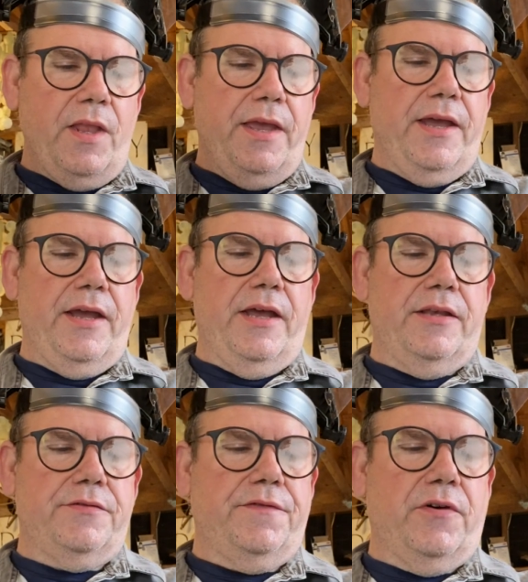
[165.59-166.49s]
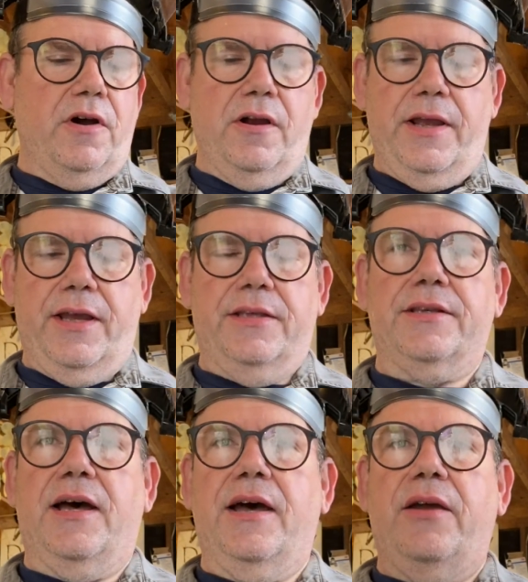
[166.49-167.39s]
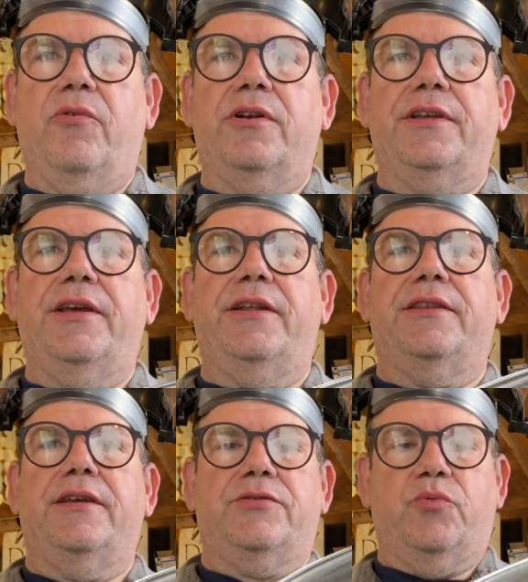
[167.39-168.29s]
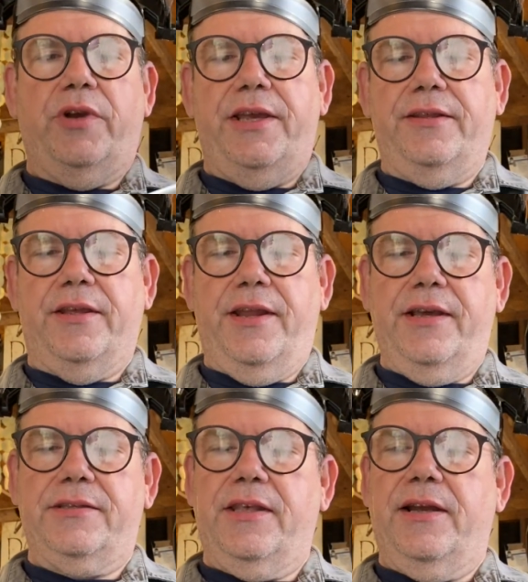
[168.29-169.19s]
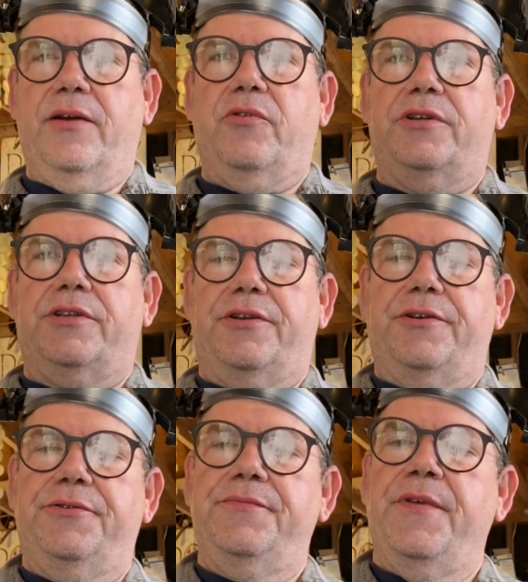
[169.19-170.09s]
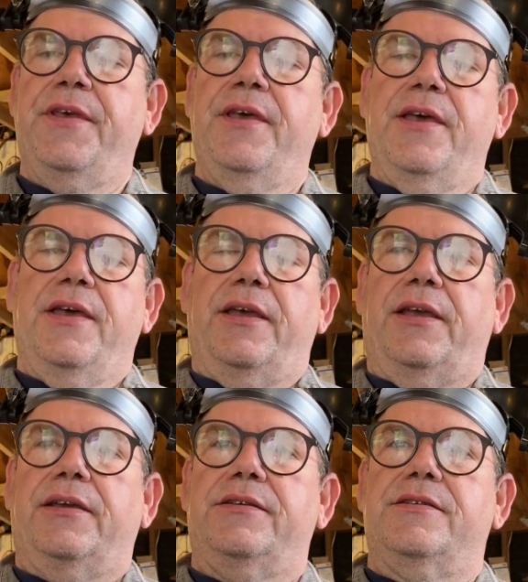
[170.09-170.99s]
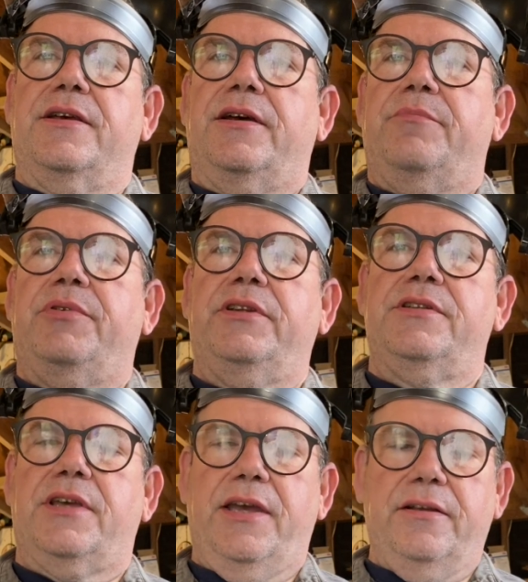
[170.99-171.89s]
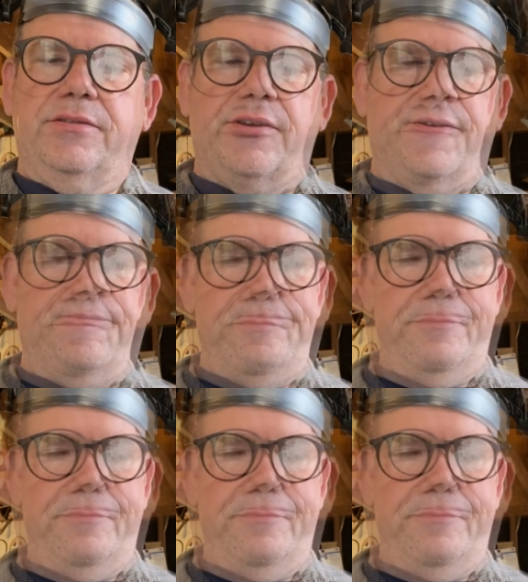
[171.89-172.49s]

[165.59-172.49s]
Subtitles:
as far as I want to get it this week. The next thing I want to do is put the scales on.